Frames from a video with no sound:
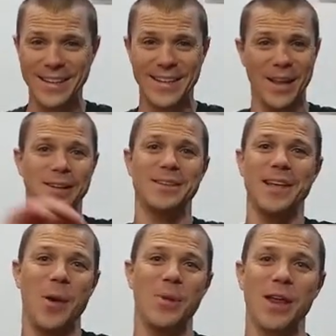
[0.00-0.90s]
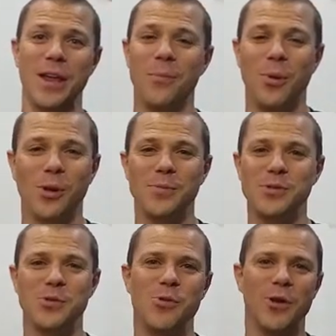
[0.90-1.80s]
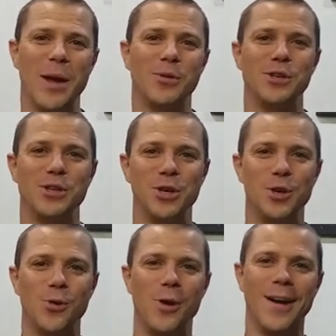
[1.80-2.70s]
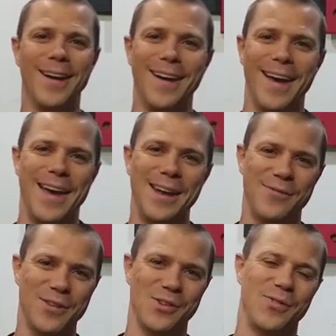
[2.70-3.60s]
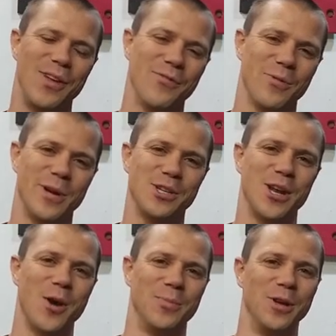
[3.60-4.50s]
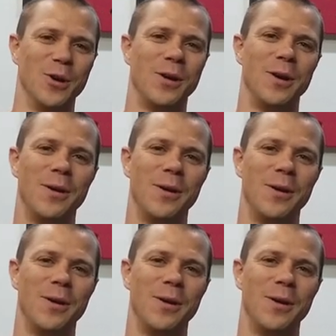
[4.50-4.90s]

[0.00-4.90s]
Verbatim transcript: Tell us how many pull-ups that you were able to do and if this information helped you.